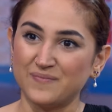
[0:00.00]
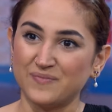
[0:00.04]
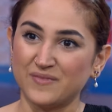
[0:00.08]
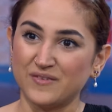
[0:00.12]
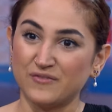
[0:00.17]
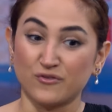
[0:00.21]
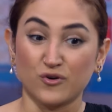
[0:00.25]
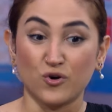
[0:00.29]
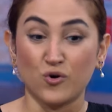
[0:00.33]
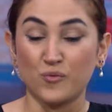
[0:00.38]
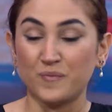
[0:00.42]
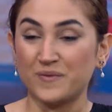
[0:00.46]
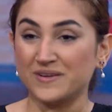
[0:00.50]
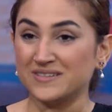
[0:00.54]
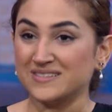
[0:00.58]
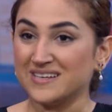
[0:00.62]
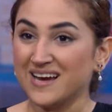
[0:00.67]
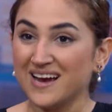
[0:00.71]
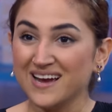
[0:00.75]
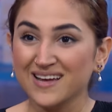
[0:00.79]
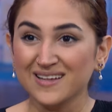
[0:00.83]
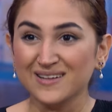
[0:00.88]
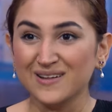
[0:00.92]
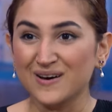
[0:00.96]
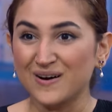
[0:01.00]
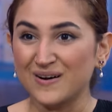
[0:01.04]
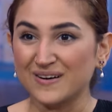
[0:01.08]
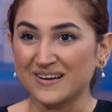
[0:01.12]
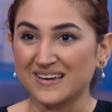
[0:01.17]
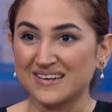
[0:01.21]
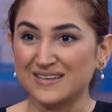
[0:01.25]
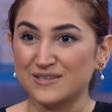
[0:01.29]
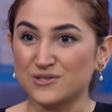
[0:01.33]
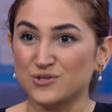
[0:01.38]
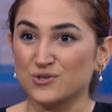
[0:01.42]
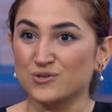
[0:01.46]
for open dialogue
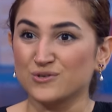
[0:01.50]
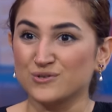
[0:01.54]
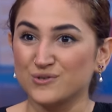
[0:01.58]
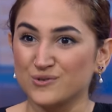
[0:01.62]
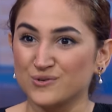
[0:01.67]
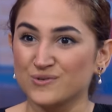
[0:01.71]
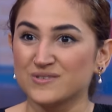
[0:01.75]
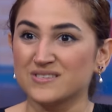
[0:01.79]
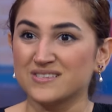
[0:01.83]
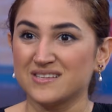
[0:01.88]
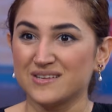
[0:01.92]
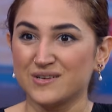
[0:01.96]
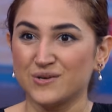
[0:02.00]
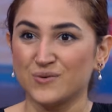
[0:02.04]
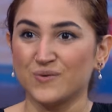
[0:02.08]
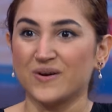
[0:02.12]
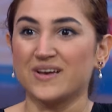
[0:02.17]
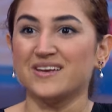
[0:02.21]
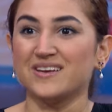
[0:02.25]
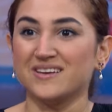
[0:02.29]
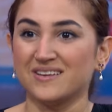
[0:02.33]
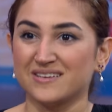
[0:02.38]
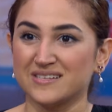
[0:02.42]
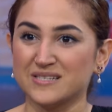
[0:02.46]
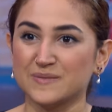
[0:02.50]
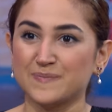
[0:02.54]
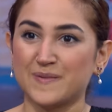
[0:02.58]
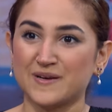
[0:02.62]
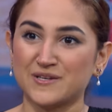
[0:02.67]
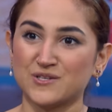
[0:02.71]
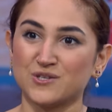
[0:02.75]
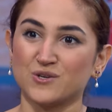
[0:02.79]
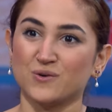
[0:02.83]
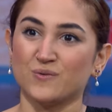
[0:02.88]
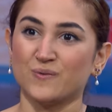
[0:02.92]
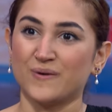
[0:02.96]
and introduce the UAE in a special